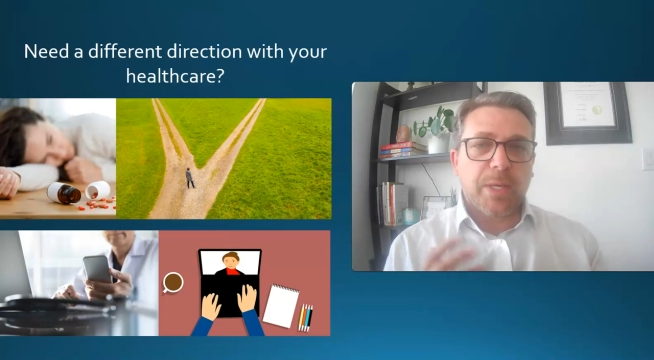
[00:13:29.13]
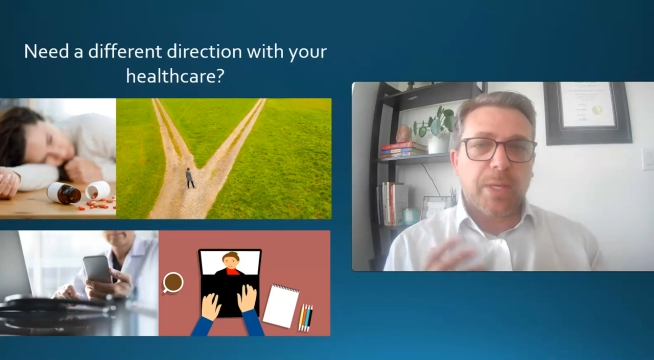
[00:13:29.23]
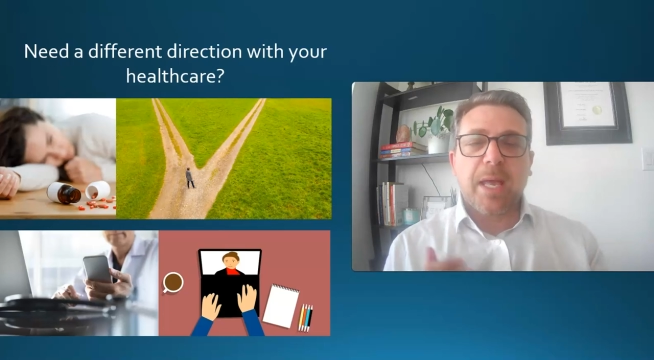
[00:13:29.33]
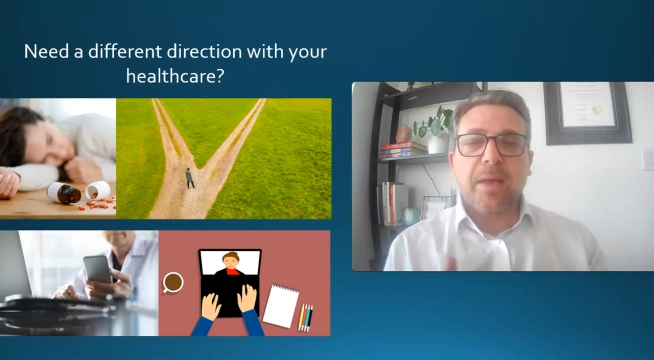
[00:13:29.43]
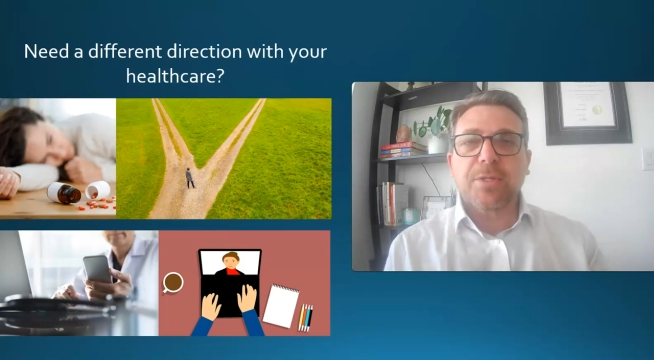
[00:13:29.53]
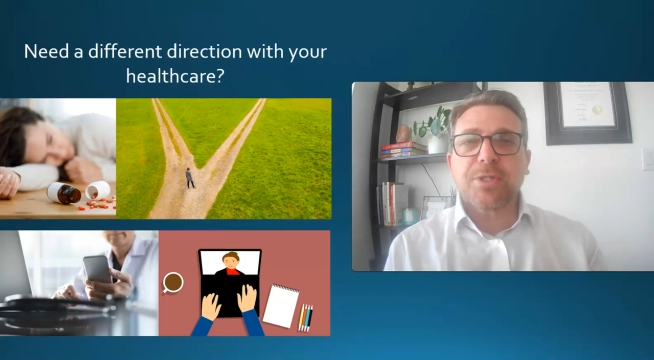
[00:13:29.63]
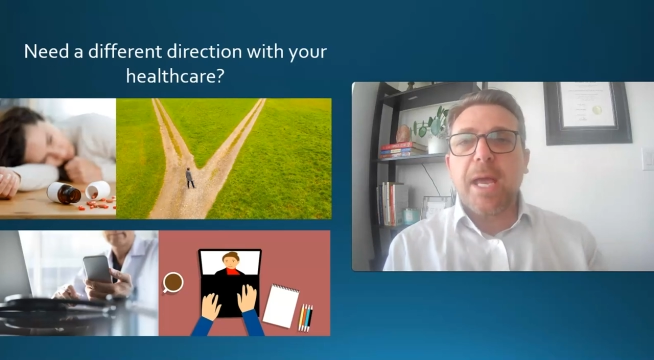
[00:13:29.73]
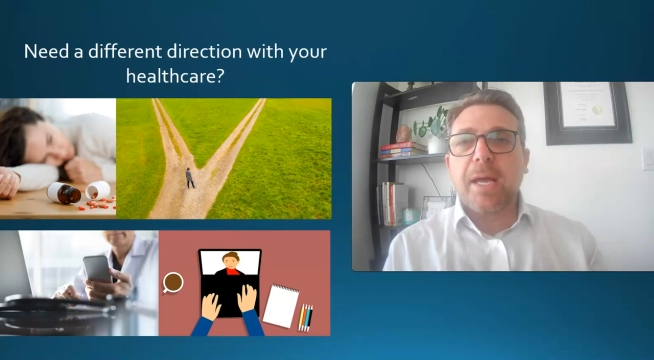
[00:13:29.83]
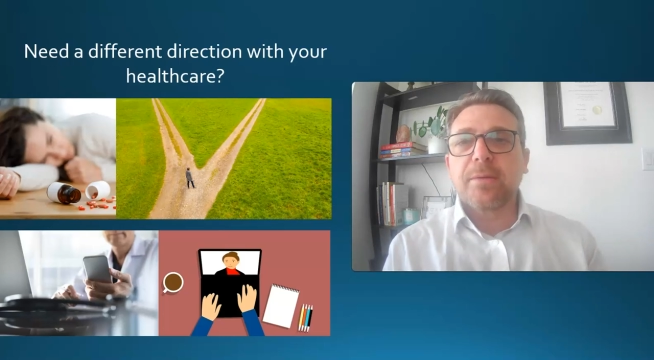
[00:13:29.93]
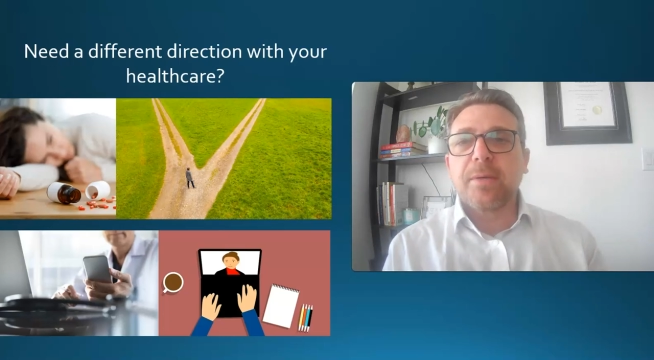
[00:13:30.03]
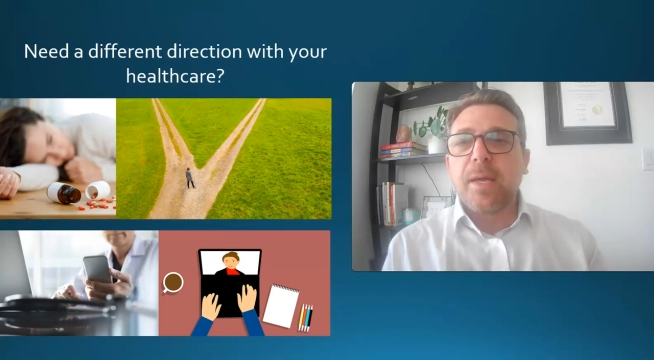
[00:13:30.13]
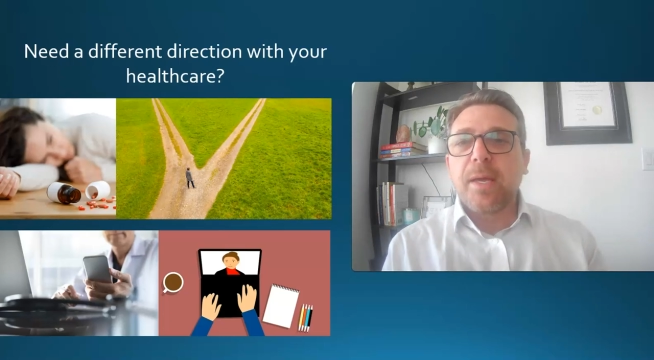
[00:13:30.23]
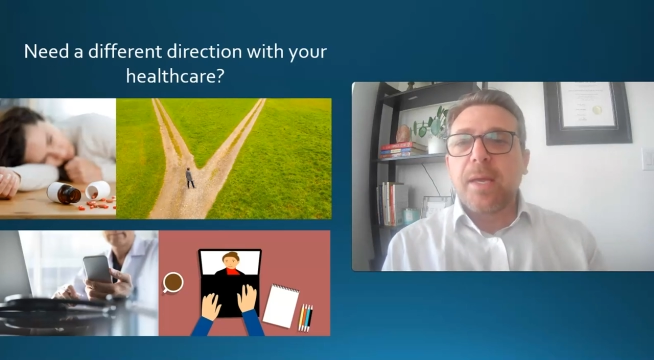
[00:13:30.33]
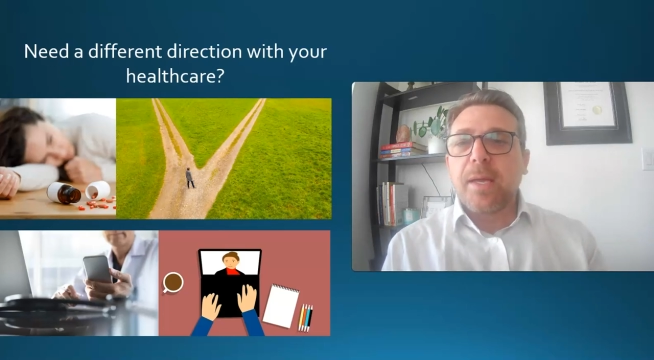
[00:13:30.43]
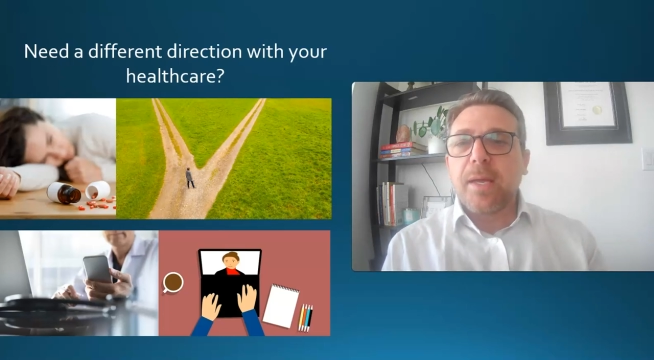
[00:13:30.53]
We can have a chat
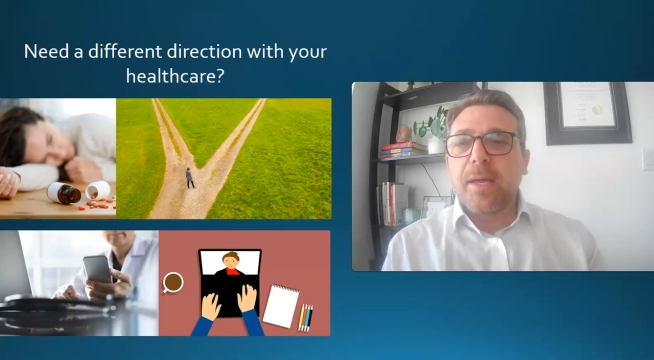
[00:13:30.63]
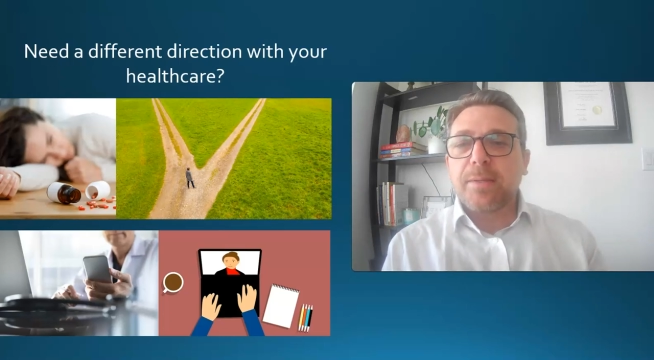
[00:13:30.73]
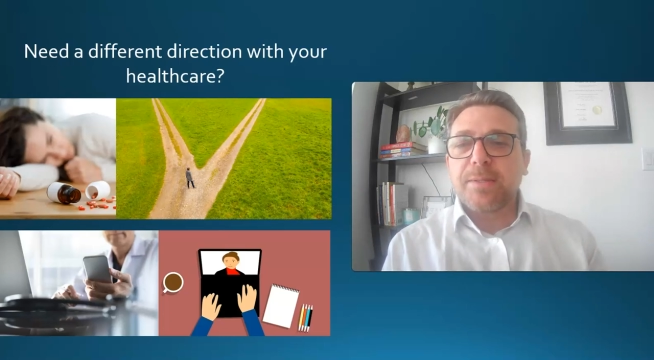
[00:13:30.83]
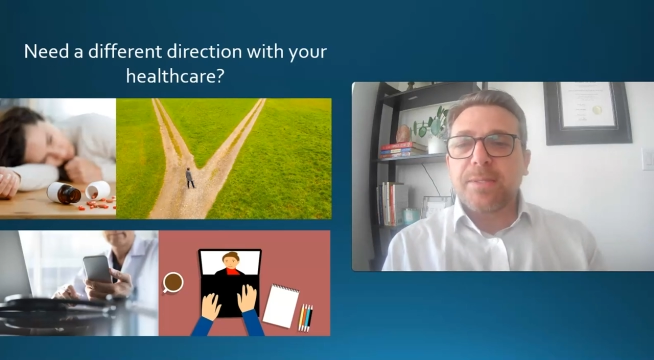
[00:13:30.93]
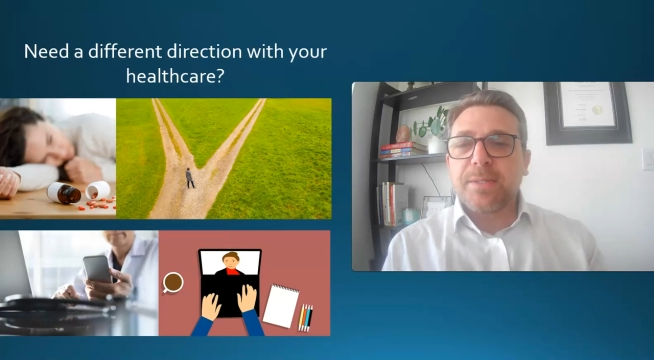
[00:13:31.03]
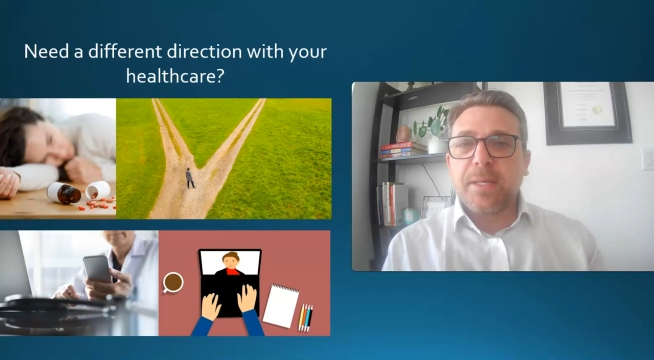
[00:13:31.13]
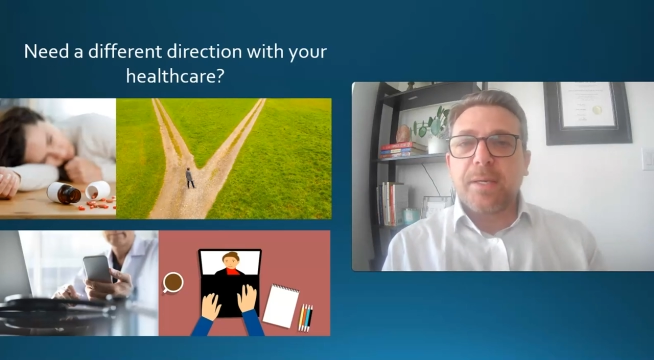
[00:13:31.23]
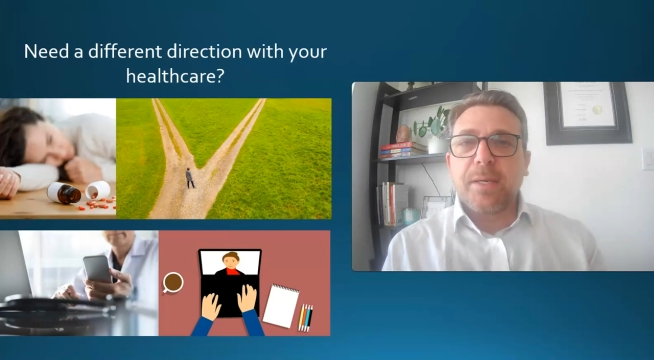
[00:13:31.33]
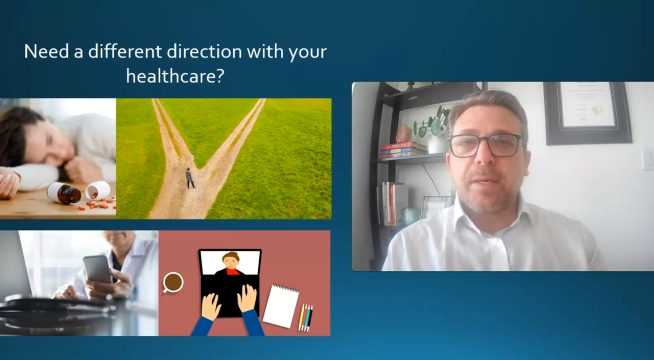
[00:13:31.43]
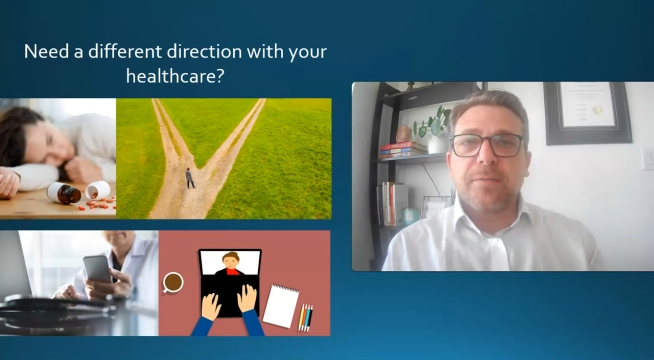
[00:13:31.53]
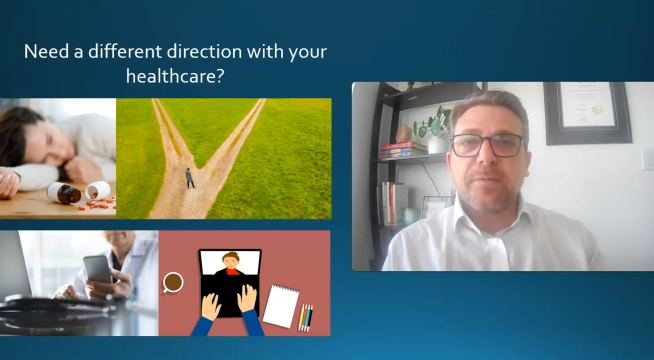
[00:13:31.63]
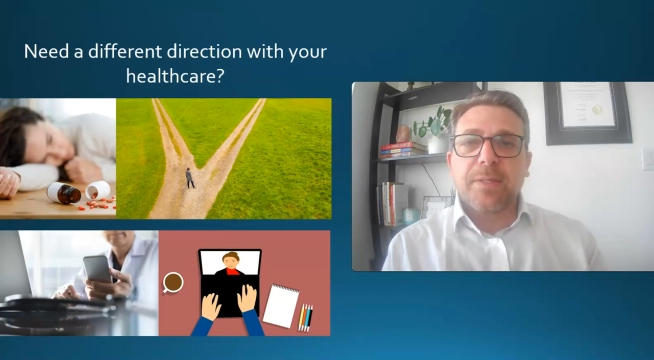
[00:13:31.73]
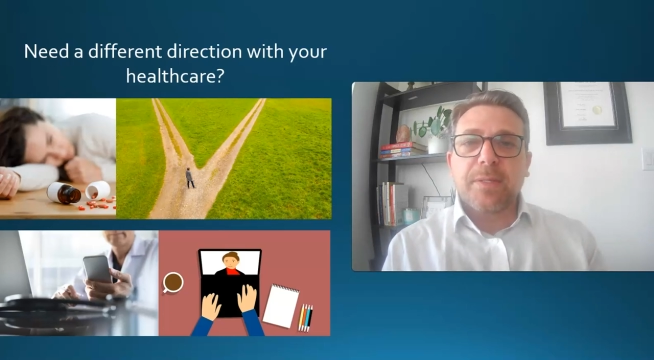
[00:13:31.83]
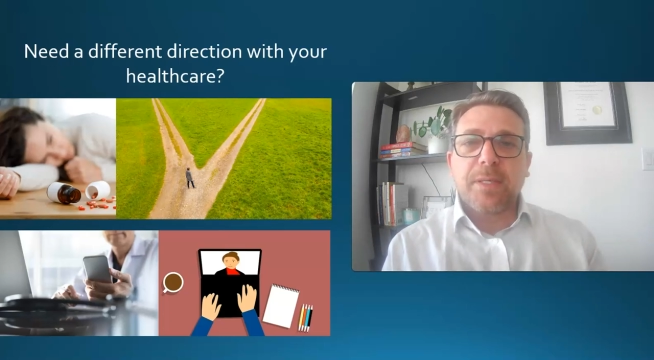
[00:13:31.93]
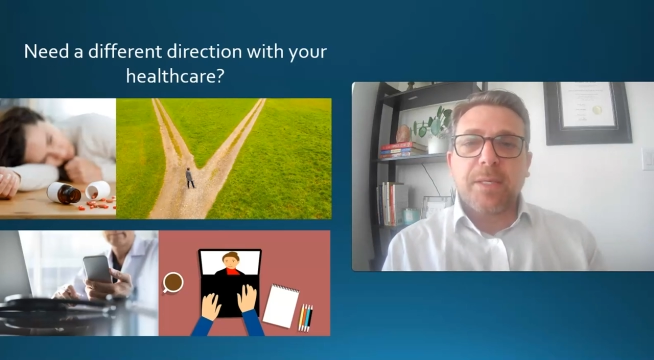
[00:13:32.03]
and see if
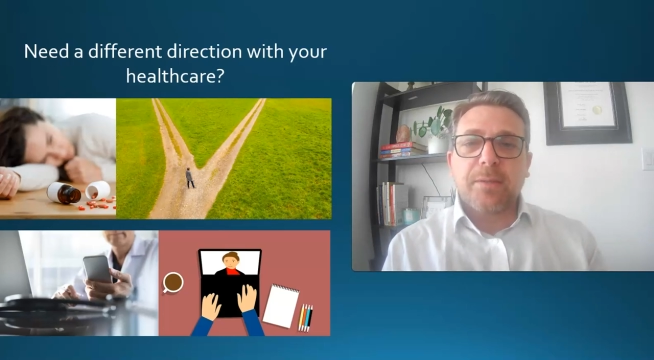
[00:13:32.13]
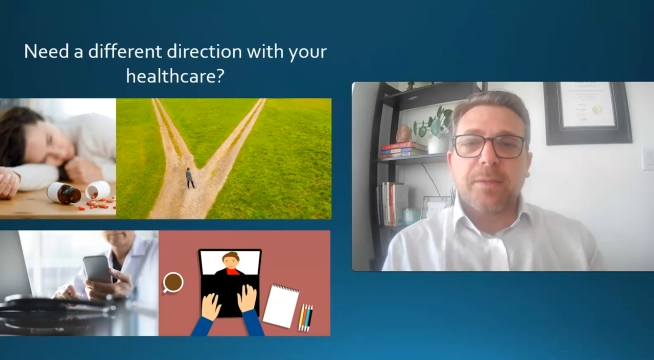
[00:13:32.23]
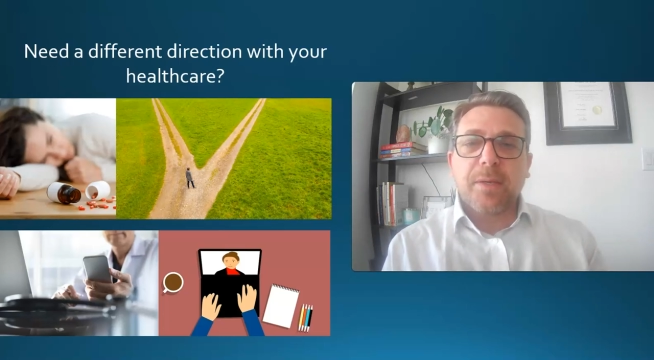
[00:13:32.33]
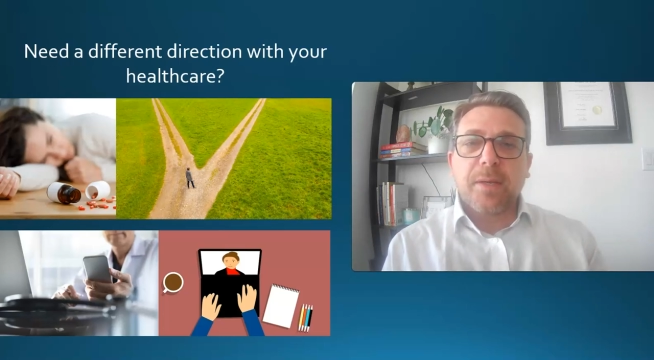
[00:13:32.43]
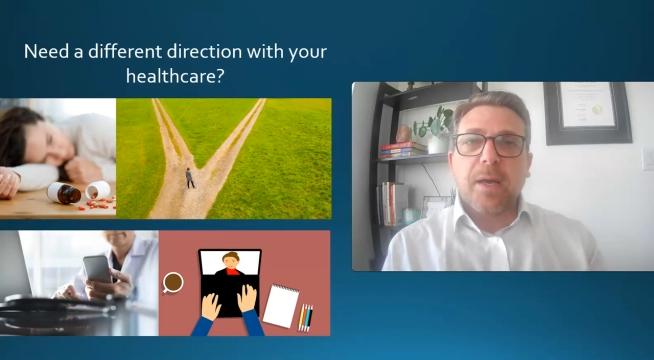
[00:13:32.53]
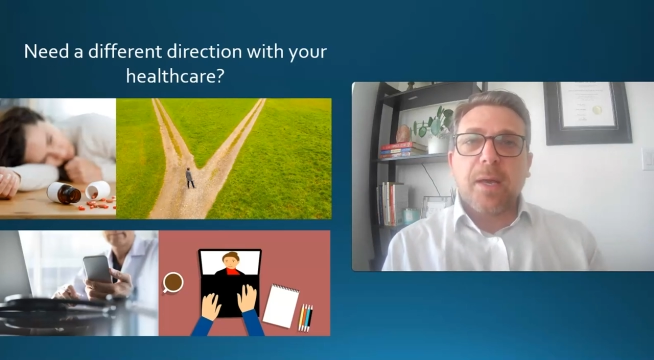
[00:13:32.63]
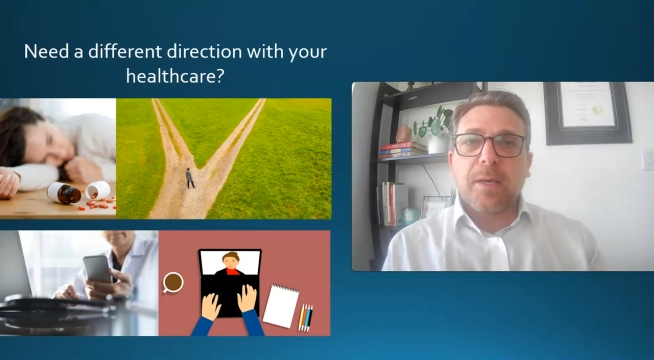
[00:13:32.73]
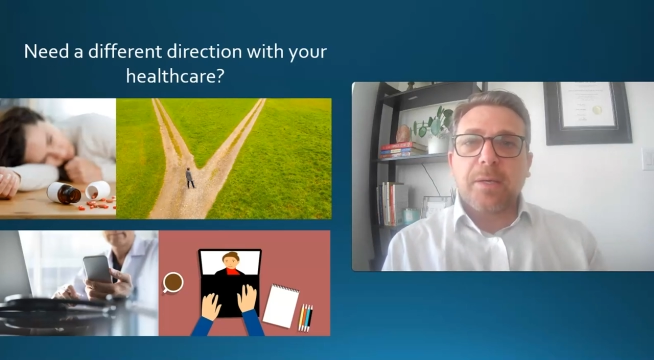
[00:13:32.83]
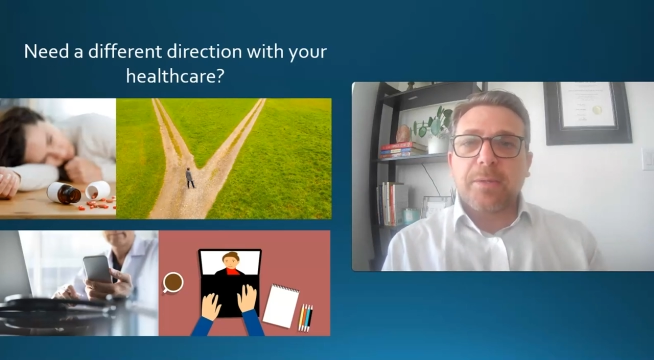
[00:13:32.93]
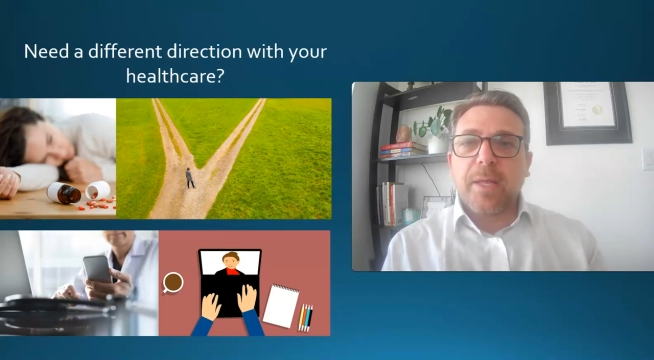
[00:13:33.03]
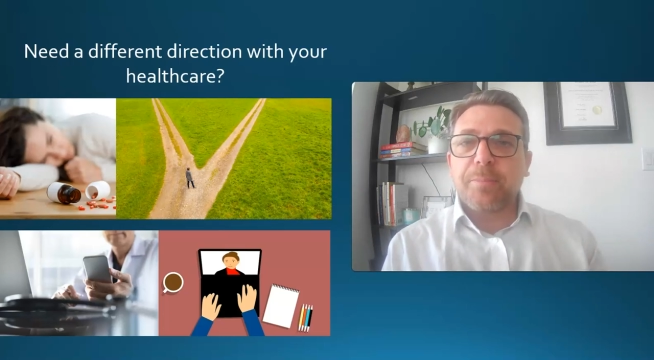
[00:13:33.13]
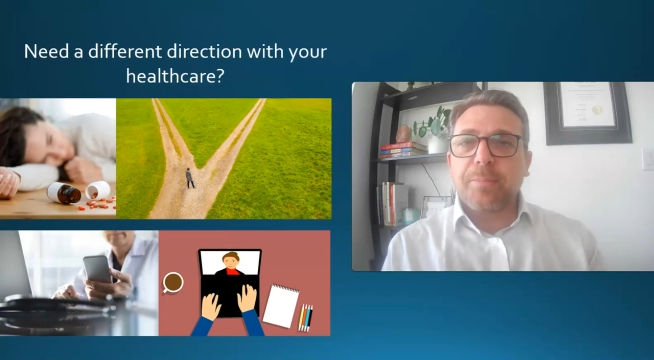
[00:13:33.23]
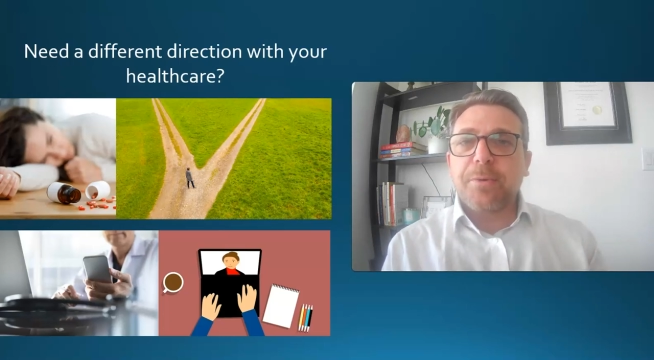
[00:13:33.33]
indeed I could help